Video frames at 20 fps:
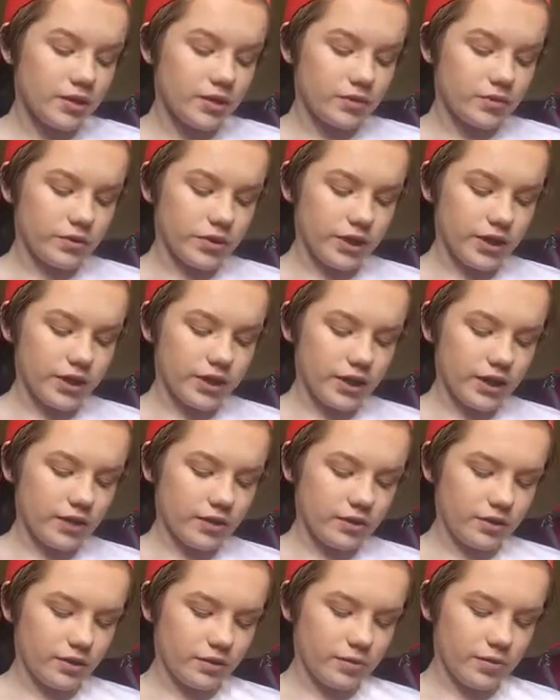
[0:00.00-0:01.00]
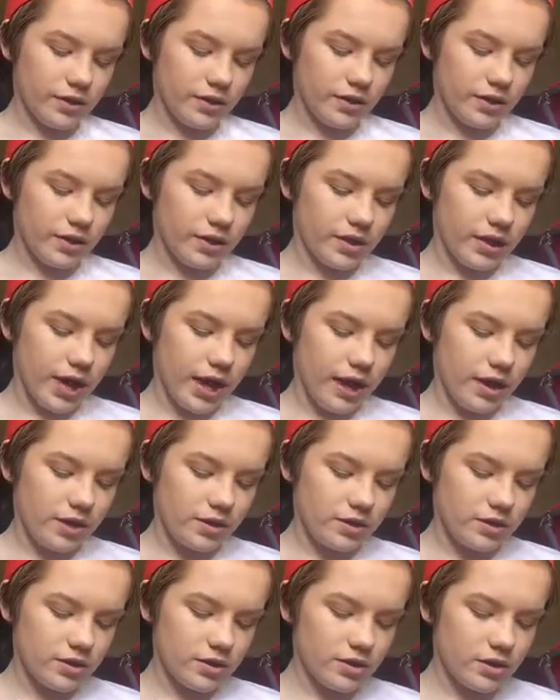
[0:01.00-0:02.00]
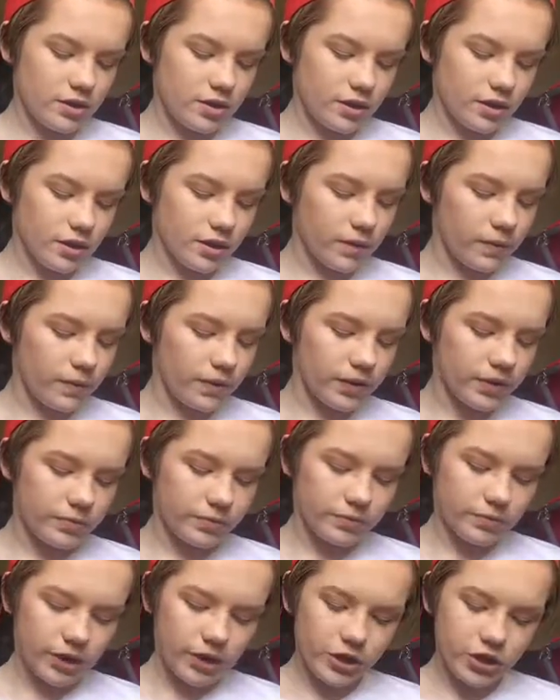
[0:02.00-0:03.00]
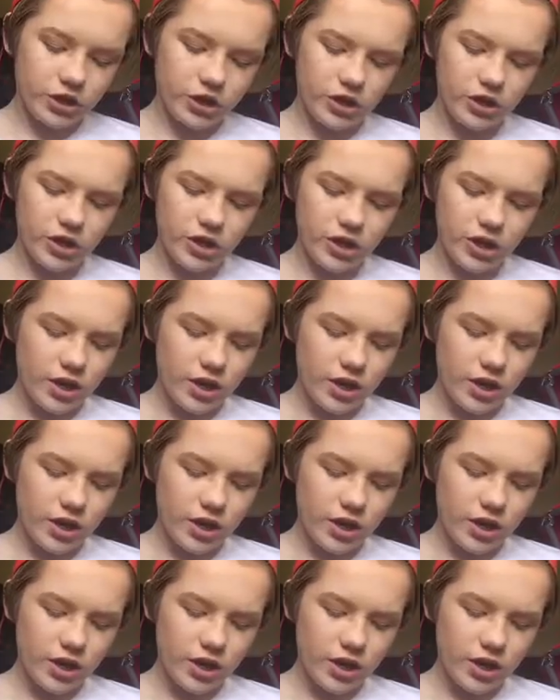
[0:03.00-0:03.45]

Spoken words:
So we're going to take a little bit of that on this brush.